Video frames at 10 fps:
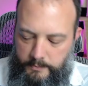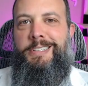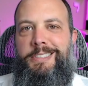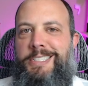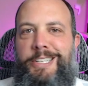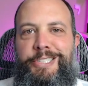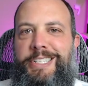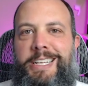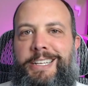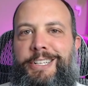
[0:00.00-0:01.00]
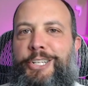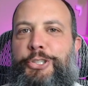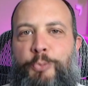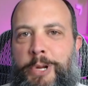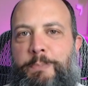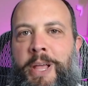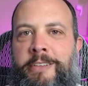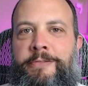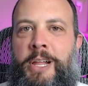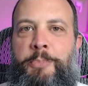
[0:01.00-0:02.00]
See, Stick Kid did a sweet
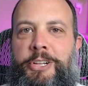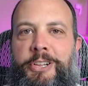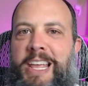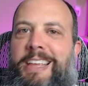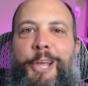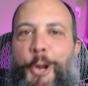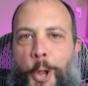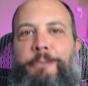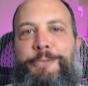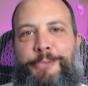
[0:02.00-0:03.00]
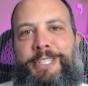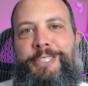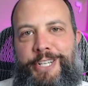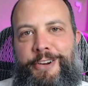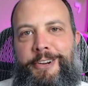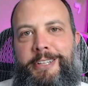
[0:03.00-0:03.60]
belly flop into the lake and all of his friends cheered.